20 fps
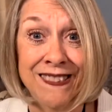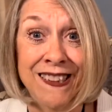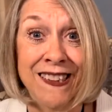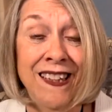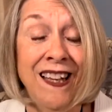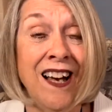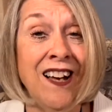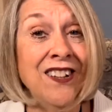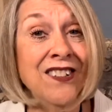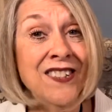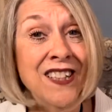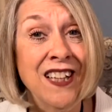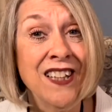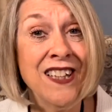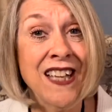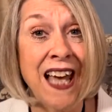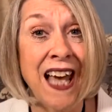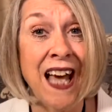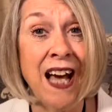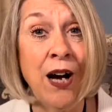I'll tell you
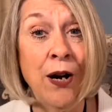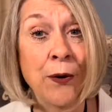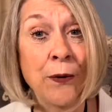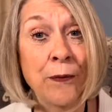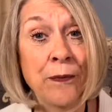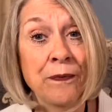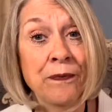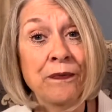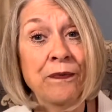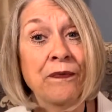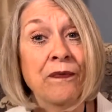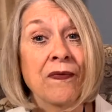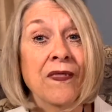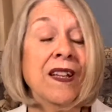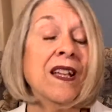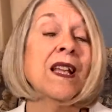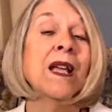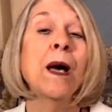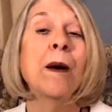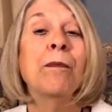how.
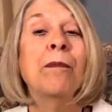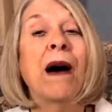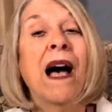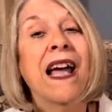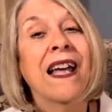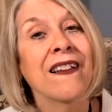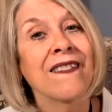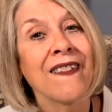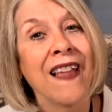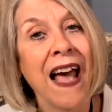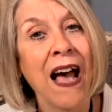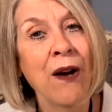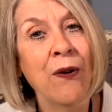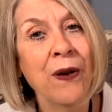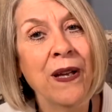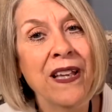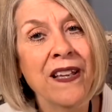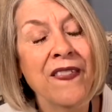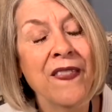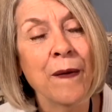By
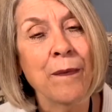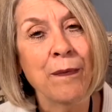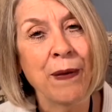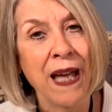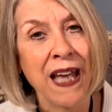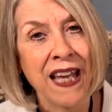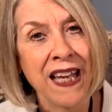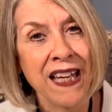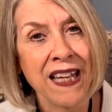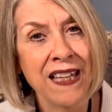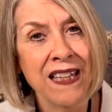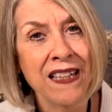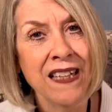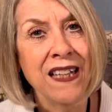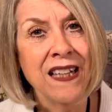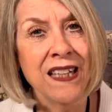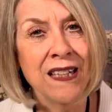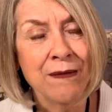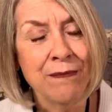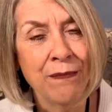allowing the pain
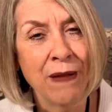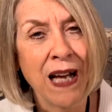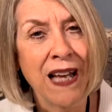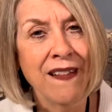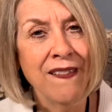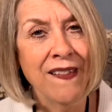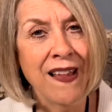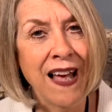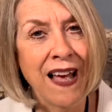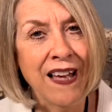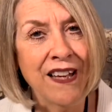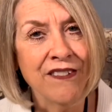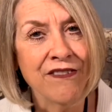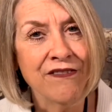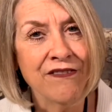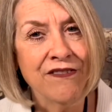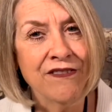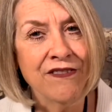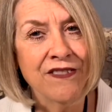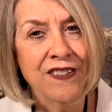in my
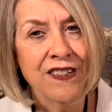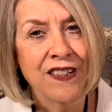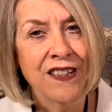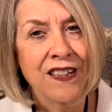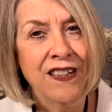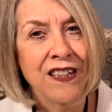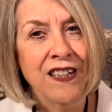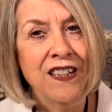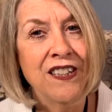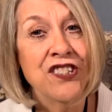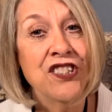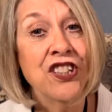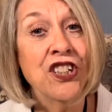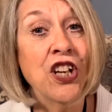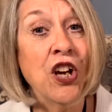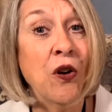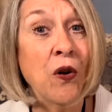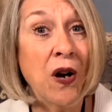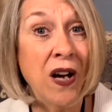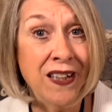life to
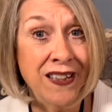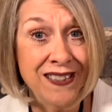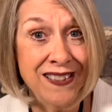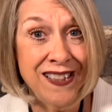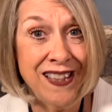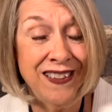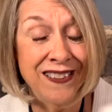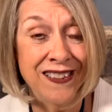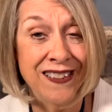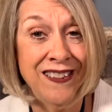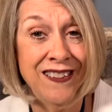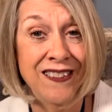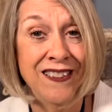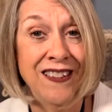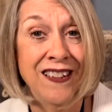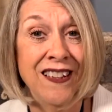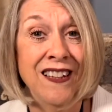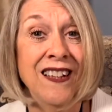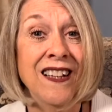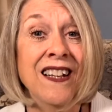go unattended,
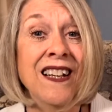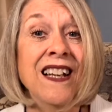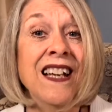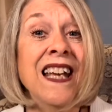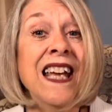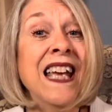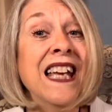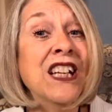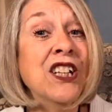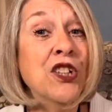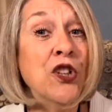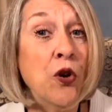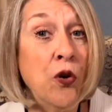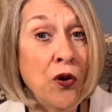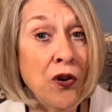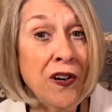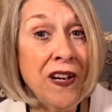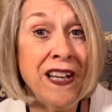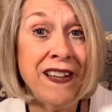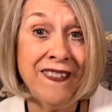
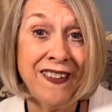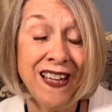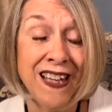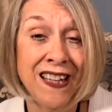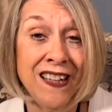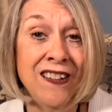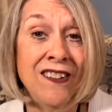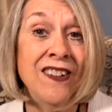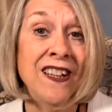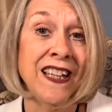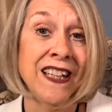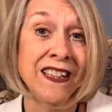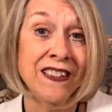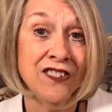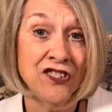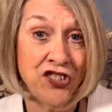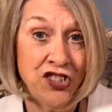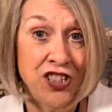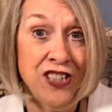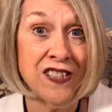ignoring the healing
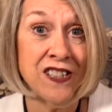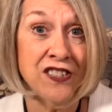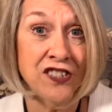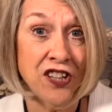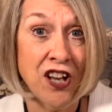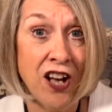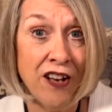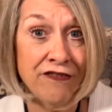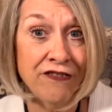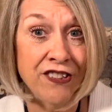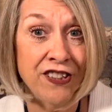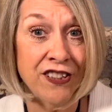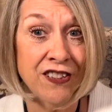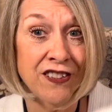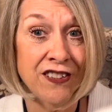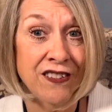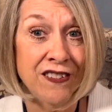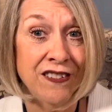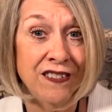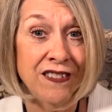Jesus offered.
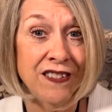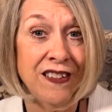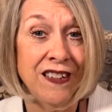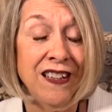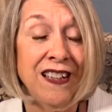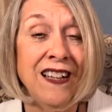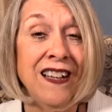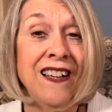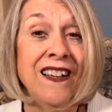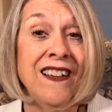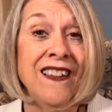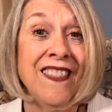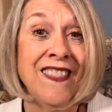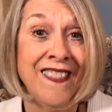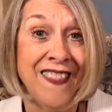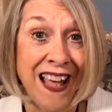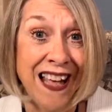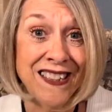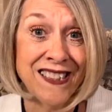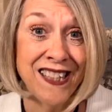
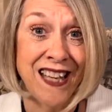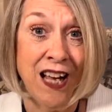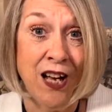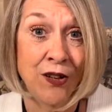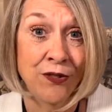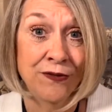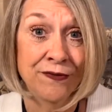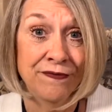That's how.